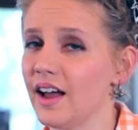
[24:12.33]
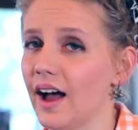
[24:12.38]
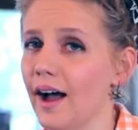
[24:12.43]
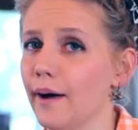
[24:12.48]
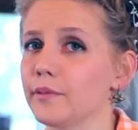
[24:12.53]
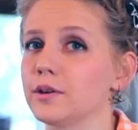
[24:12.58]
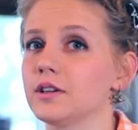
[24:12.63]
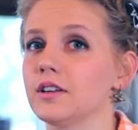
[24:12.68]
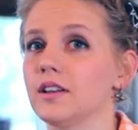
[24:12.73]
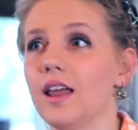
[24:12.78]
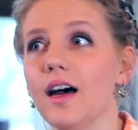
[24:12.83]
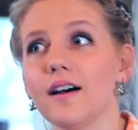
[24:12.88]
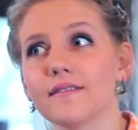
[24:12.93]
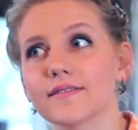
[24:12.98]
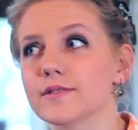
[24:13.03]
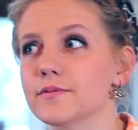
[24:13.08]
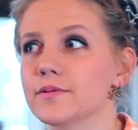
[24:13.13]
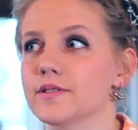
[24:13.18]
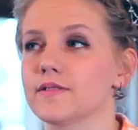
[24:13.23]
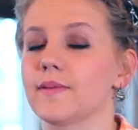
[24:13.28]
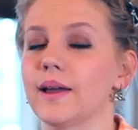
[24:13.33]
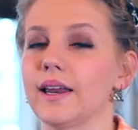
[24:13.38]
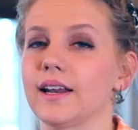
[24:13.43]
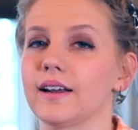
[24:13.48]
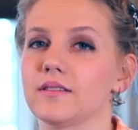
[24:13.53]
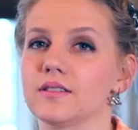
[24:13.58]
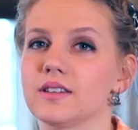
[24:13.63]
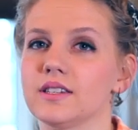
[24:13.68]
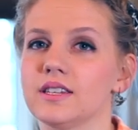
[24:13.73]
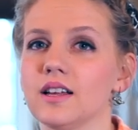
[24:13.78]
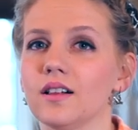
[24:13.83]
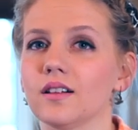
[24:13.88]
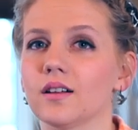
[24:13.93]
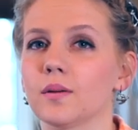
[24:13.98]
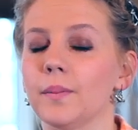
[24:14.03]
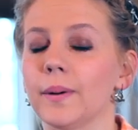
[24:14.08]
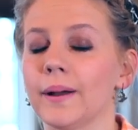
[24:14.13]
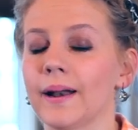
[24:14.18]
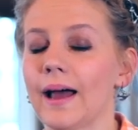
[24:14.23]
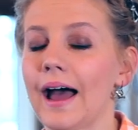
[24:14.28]
I would love it was made out of
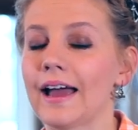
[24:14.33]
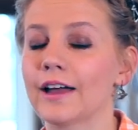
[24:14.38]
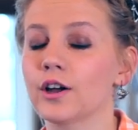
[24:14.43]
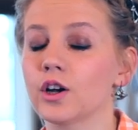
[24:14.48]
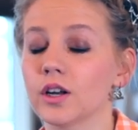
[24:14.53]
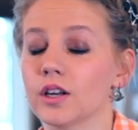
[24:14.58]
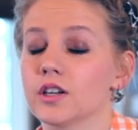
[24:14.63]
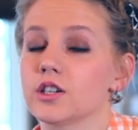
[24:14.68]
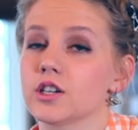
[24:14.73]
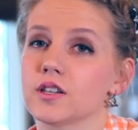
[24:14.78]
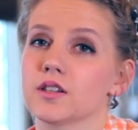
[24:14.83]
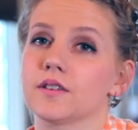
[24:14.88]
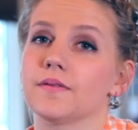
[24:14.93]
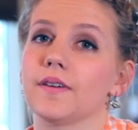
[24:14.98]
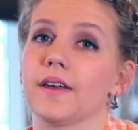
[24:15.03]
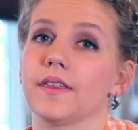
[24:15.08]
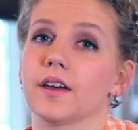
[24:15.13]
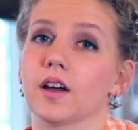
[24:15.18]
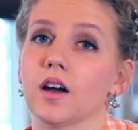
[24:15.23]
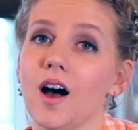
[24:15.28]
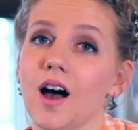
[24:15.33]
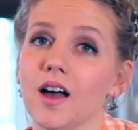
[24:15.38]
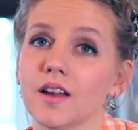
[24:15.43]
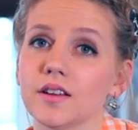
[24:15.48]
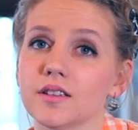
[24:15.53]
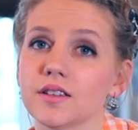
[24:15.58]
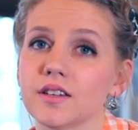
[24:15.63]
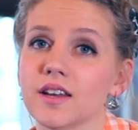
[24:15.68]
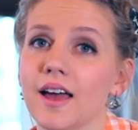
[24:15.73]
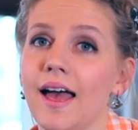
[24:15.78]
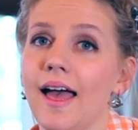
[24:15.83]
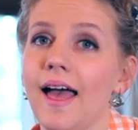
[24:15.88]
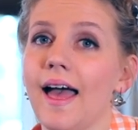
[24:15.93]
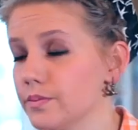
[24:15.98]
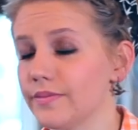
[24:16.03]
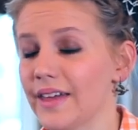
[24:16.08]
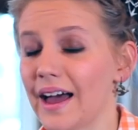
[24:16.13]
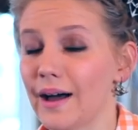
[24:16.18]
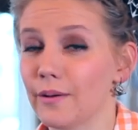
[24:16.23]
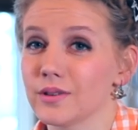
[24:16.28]
silk, but I couldn't justify the cost.
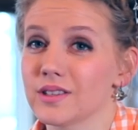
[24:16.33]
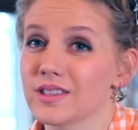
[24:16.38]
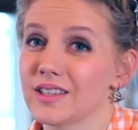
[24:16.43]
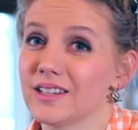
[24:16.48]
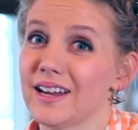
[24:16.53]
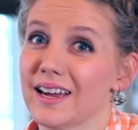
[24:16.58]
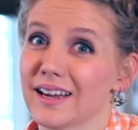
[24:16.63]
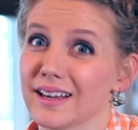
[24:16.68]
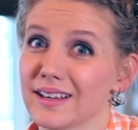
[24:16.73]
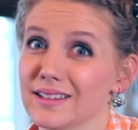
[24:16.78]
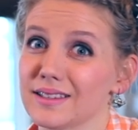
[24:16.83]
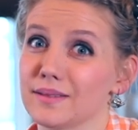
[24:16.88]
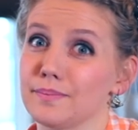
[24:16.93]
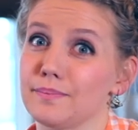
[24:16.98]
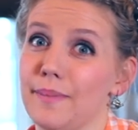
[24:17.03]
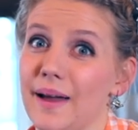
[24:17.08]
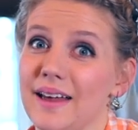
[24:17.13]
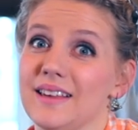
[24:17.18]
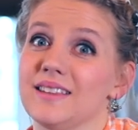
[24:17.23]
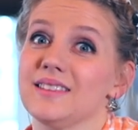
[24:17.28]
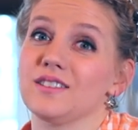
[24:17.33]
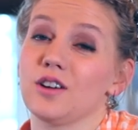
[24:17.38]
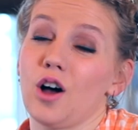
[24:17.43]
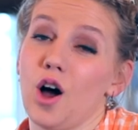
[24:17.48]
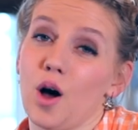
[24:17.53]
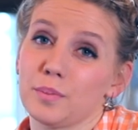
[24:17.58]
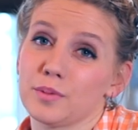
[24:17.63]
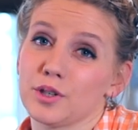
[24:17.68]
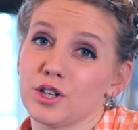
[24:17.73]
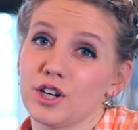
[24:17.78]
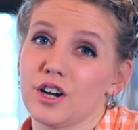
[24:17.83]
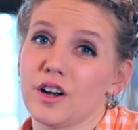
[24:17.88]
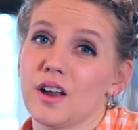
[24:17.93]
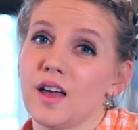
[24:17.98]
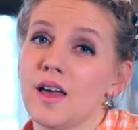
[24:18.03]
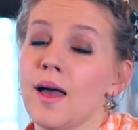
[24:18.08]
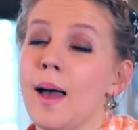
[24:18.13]
That was the next best option.